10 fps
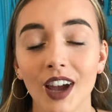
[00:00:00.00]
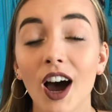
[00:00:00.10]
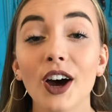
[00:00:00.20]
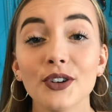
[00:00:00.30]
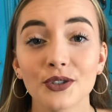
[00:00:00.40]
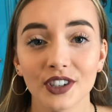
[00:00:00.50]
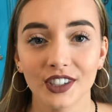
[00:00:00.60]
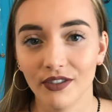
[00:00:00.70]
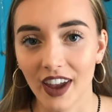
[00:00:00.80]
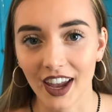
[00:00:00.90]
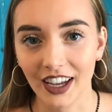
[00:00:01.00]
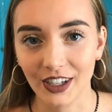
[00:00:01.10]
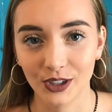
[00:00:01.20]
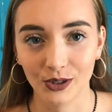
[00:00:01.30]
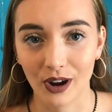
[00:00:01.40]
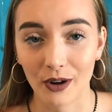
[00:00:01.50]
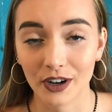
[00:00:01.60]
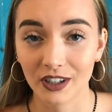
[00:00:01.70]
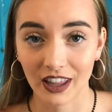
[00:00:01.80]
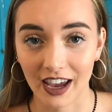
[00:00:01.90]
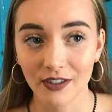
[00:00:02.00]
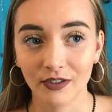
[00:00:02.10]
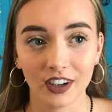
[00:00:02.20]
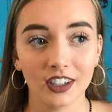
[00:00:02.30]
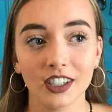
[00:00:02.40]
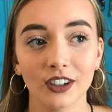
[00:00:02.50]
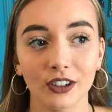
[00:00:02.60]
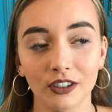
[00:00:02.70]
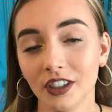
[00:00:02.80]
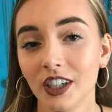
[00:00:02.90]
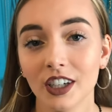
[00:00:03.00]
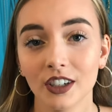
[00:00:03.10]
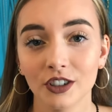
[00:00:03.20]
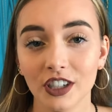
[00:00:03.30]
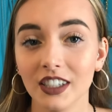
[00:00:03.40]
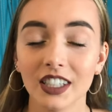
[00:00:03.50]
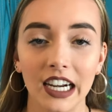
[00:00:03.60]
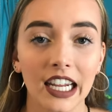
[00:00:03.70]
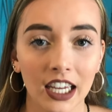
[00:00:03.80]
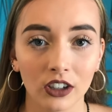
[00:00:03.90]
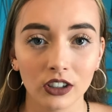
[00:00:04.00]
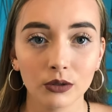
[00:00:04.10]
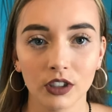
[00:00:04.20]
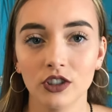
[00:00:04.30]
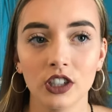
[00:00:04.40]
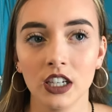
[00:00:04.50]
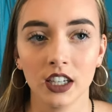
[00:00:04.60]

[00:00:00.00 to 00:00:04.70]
hundreds of eggs throughout her life until she is then killed when she